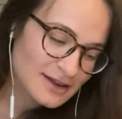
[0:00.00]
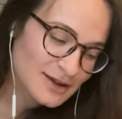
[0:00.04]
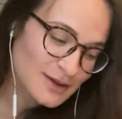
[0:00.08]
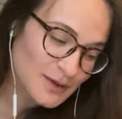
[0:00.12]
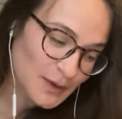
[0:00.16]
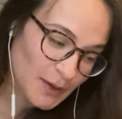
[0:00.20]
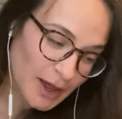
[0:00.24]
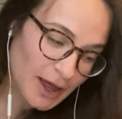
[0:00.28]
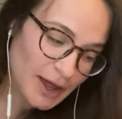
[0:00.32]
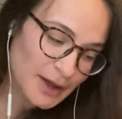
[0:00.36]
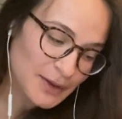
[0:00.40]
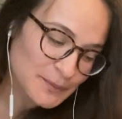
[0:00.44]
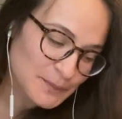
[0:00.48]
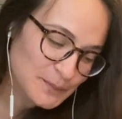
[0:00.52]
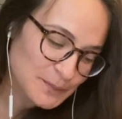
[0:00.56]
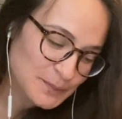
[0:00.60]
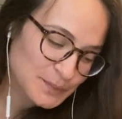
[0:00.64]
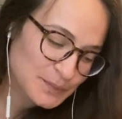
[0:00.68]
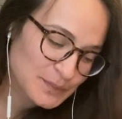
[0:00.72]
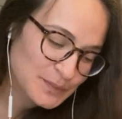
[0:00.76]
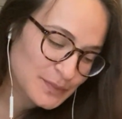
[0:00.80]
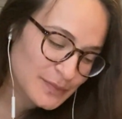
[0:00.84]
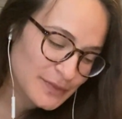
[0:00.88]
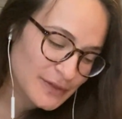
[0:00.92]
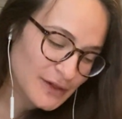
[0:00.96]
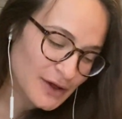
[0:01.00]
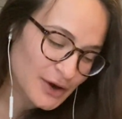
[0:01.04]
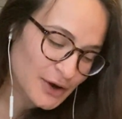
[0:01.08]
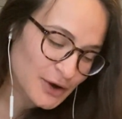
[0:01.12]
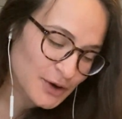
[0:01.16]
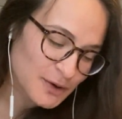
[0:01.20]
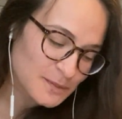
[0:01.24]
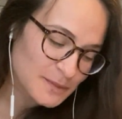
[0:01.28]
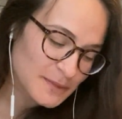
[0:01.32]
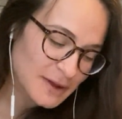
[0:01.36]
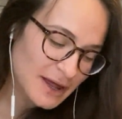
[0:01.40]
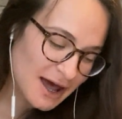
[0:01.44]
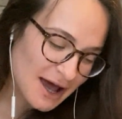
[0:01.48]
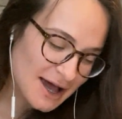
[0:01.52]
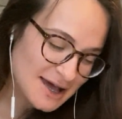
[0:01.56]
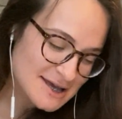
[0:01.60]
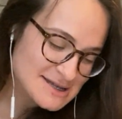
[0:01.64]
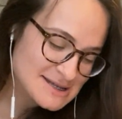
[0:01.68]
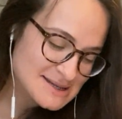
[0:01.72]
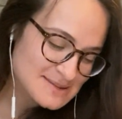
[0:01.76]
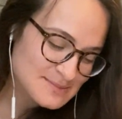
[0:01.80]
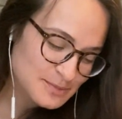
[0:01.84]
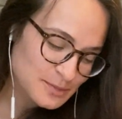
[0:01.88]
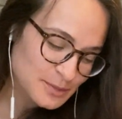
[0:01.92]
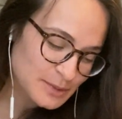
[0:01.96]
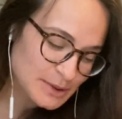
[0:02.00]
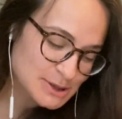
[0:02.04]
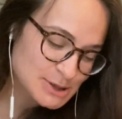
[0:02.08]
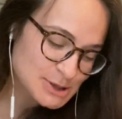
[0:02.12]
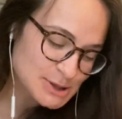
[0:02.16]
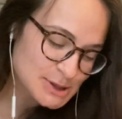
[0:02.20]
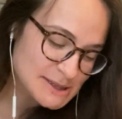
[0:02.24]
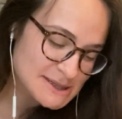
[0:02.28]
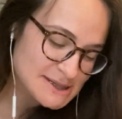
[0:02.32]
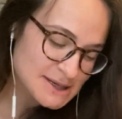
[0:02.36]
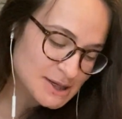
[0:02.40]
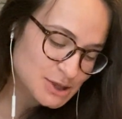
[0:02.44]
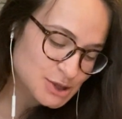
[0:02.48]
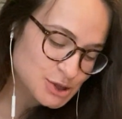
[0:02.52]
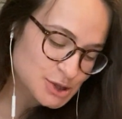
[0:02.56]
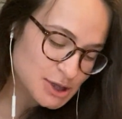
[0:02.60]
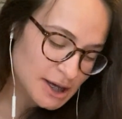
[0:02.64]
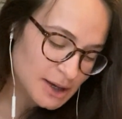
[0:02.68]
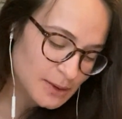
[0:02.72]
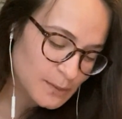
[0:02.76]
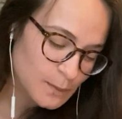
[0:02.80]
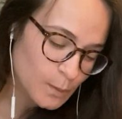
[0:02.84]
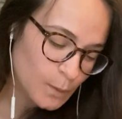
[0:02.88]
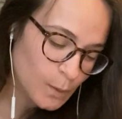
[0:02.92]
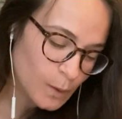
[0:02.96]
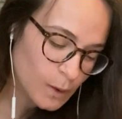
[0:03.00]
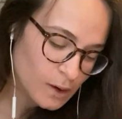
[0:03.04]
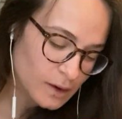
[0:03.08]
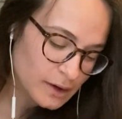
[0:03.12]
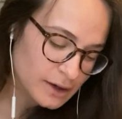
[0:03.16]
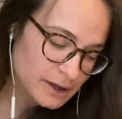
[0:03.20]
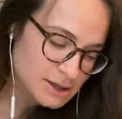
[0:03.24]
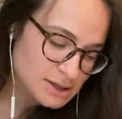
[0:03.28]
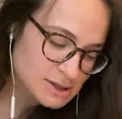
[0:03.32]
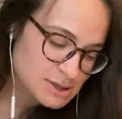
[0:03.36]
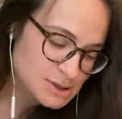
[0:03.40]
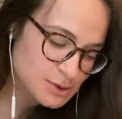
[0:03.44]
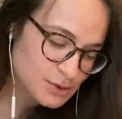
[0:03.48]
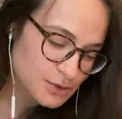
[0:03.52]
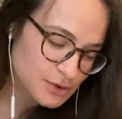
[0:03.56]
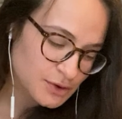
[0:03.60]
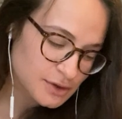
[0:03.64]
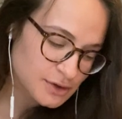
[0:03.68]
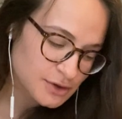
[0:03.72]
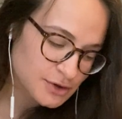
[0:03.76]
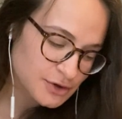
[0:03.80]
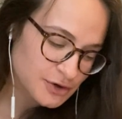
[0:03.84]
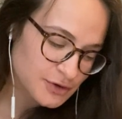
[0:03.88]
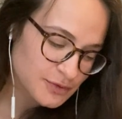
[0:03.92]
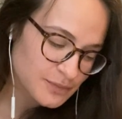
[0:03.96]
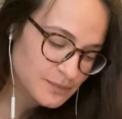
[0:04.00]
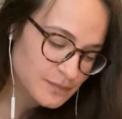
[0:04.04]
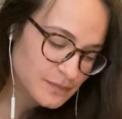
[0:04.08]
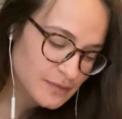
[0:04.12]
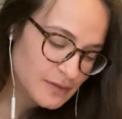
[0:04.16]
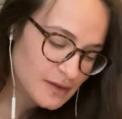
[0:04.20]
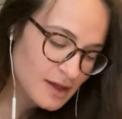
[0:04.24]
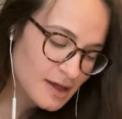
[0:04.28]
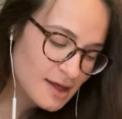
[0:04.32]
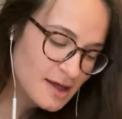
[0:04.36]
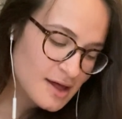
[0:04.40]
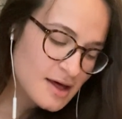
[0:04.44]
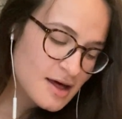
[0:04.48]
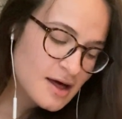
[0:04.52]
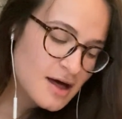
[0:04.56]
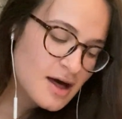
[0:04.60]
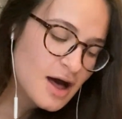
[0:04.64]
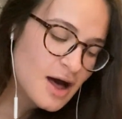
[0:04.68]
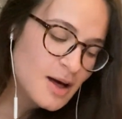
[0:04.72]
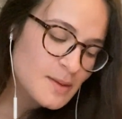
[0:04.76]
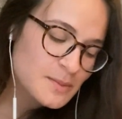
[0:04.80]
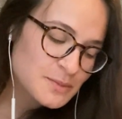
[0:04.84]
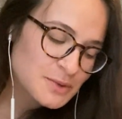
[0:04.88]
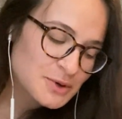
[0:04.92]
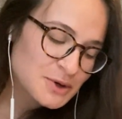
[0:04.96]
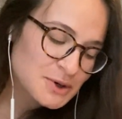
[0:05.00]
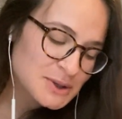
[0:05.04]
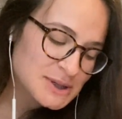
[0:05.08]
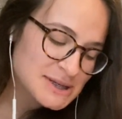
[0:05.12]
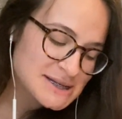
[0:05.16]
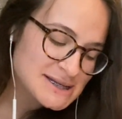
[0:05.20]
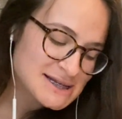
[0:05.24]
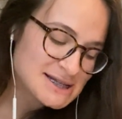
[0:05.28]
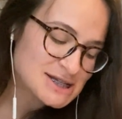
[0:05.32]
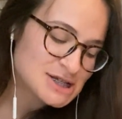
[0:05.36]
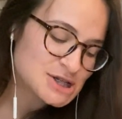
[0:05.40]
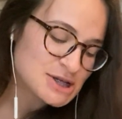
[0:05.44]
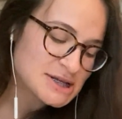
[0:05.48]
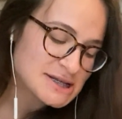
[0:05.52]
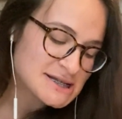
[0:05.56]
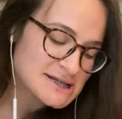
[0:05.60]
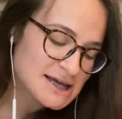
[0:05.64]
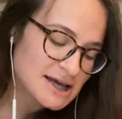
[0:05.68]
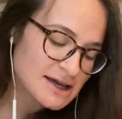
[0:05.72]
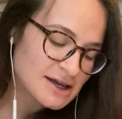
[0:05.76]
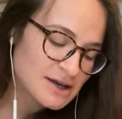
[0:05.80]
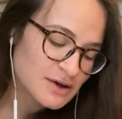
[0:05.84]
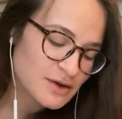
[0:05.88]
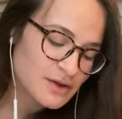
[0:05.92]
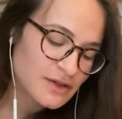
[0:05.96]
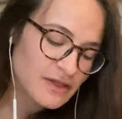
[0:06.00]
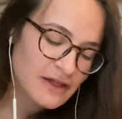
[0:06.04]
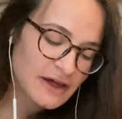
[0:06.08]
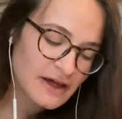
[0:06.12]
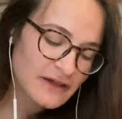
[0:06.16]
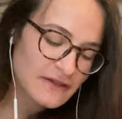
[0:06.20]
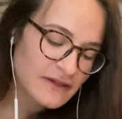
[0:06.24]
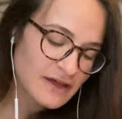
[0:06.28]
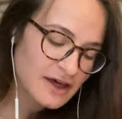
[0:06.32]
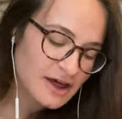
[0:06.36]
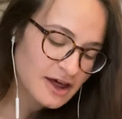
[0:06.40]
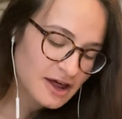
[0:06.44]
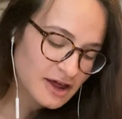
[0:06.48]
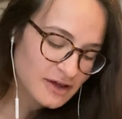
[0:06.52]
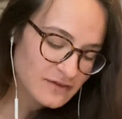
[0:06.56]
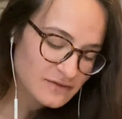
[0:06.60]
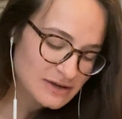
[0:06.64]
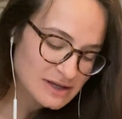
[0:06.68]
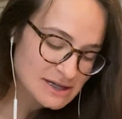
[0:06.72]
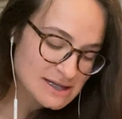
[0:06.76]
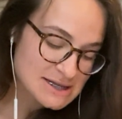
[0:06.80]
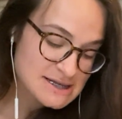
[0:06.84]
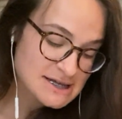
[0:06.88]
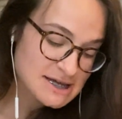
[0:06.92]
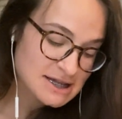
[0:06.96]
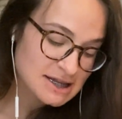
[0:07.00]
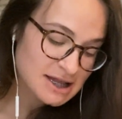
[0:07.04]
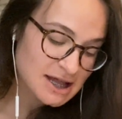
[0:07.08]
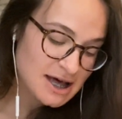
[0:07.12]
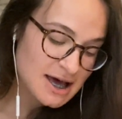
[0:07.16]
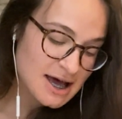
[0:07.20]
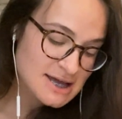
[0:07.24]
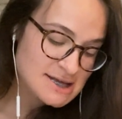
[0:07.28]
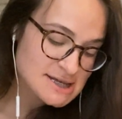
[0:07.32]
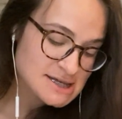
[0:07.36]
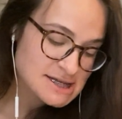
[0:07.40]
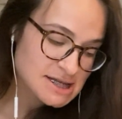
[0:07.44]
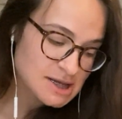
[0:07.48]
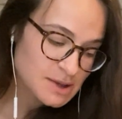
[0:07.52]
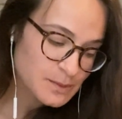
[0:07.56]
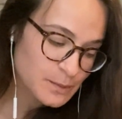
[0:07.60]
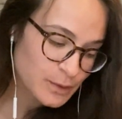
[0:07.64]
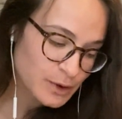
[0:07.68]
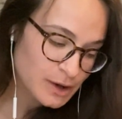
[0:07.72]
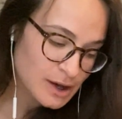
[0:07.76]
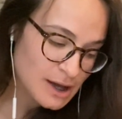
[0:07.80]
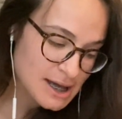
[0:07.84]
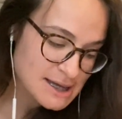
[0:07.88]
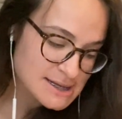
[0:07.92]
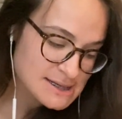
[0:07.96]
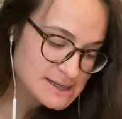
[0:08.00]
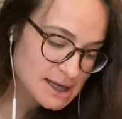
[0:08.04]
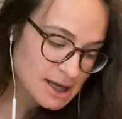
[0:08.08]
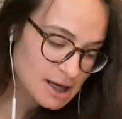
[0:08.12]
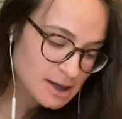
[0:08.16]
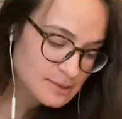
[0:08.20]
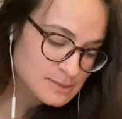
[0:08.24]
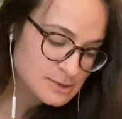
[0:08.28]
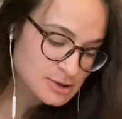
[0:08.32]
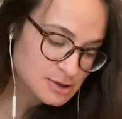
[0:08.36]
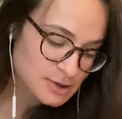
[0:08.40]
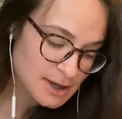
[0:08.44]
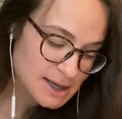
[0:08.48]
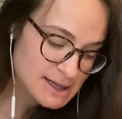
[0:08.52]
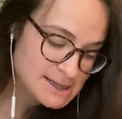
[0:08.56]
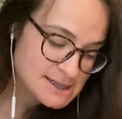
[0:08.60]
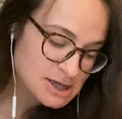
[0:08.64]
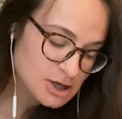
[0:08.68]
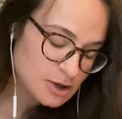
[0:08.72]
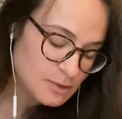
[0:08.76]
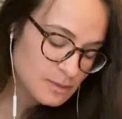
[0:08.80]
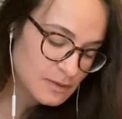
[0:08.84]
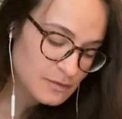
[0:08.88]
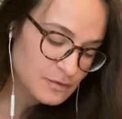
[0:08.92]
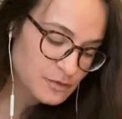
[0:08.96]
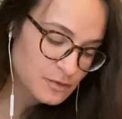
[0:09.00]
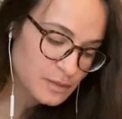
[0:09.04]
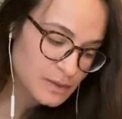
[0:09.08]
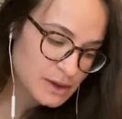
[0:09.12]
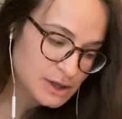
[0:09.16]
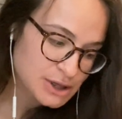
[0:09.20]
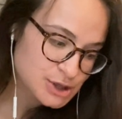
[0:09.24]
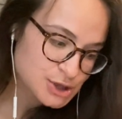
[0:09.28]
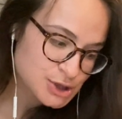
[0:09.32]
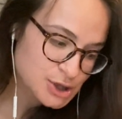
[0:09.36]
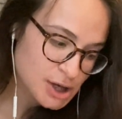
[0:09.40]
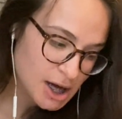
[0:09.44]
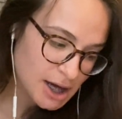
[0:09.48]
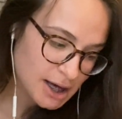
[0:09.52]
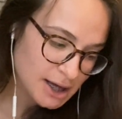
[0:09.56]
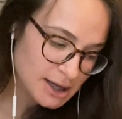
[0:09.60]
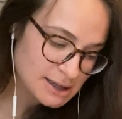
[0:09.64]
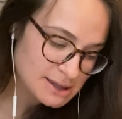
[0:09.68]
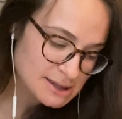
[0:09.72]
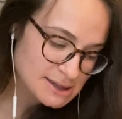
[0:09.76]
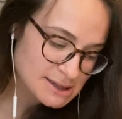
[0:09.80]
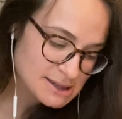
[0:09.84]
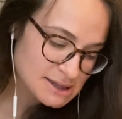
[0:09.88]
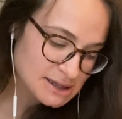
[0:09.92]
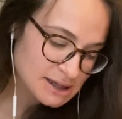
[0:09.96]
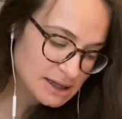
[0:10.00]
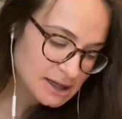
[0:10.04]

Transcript: Okay. The harp gasped when she saw Jack walking toward her. A person, she said. Oh, thank the heavens. At last someone has come to rescue me from the giant.